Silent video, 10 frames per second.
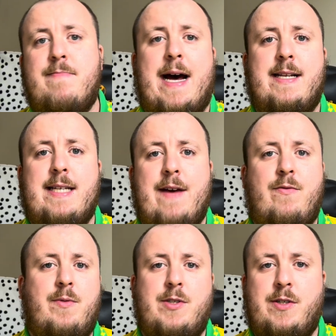back
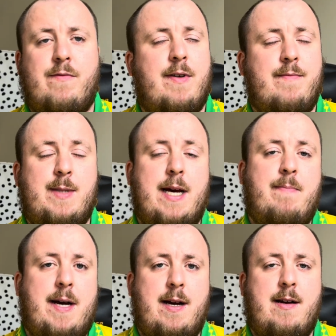together once you've ripped it
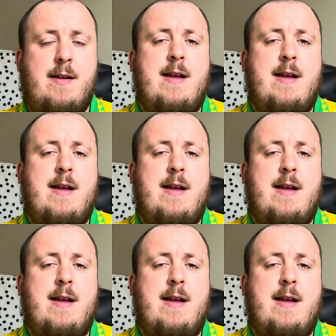apart.